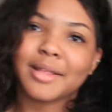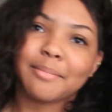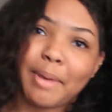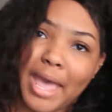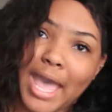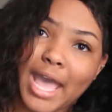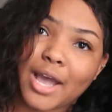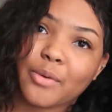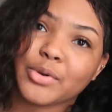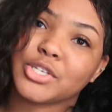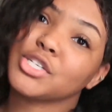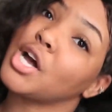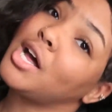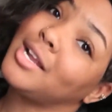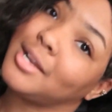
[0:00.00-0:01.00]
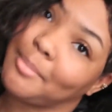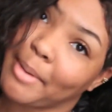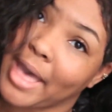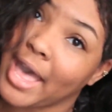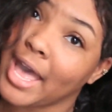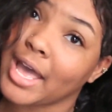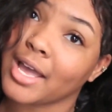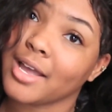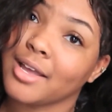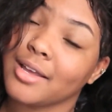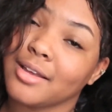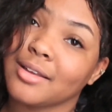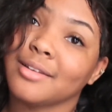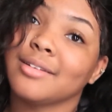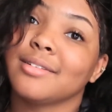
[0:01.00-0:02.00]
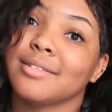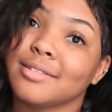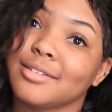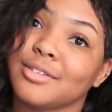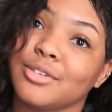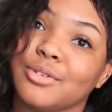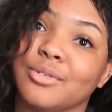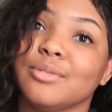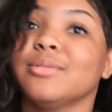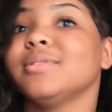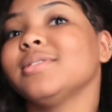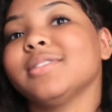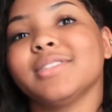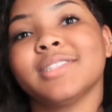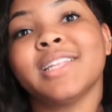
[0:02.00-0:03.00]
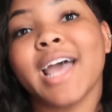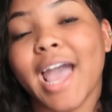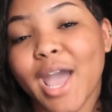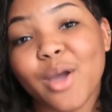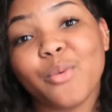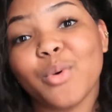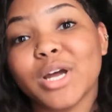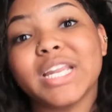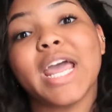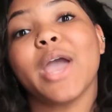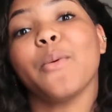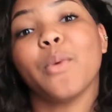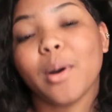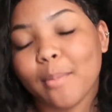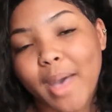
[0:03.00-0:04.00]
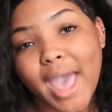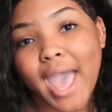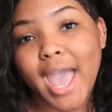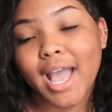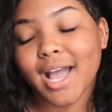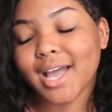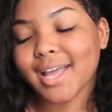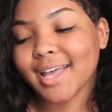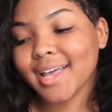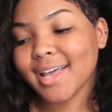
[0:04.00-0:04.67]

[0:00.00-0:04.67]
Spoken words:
Pack. We should call it a pack. Shoot. The A1 Day 1 pack.